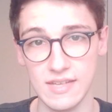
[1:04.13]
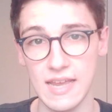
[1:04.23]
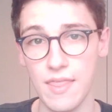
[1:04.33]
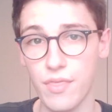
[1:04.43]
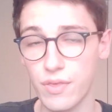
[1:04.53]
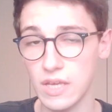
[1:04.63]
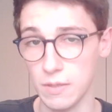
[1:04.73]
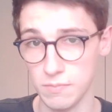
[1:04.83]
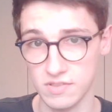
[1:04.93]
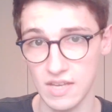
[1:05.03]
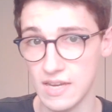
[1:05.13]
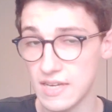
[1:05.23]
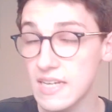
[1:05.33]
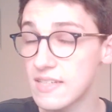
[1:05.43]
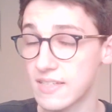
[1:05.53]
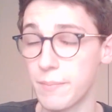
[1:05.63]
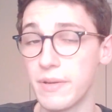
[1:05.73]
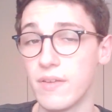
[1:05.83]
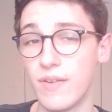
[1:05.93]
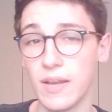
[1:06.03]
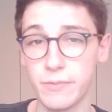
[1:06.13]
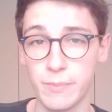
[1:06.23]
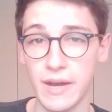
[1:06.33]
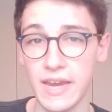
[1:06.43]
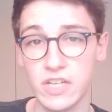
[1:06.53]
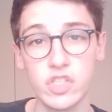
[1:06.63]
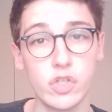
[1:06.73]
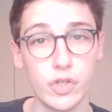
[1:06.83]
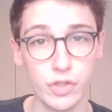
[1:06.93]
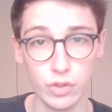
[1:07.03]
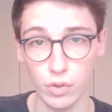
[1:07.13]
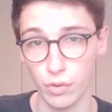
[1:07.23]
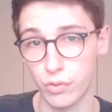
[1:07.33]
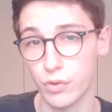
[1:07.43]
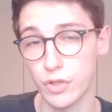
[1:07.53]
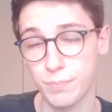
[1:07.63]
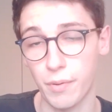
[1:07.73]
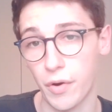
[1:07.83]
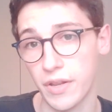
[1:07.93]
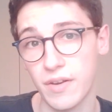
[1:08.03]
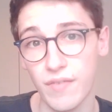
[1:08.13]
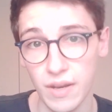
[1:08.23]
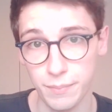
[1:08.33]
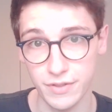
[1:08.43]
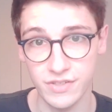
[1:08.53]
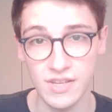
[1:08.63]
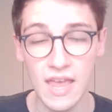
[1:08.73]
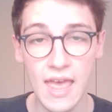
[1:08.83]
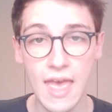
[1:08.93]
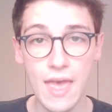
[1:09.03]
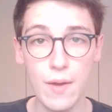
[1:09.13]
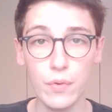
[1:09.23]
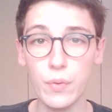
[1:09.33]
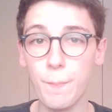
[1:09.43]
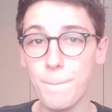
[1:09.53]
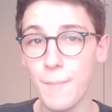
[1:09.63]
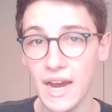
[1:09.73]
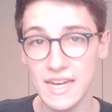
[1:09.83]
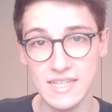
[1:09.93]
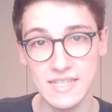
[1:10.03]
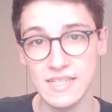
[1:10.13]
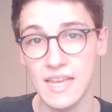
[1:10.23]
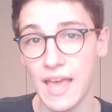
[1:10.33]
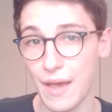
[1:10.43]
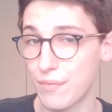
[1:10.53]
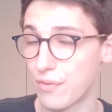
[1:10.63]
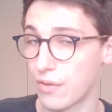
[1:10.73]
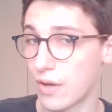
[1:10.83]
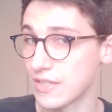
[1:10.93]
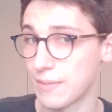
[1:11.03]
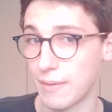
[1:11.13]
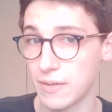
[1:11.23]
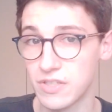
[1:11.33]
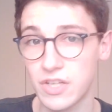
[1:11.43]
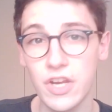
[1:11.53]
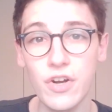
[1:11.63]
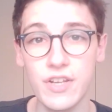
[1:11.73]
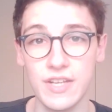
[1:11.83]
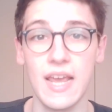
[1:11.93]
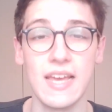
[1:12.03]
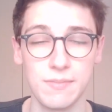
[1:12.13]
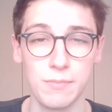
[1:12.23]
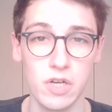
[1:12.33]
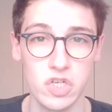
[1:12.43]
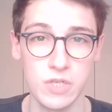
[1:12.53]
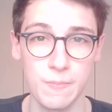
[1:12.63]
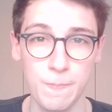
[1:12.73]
and themes, and these can be developed by external or third-party developers who mightn't have thought about security as much.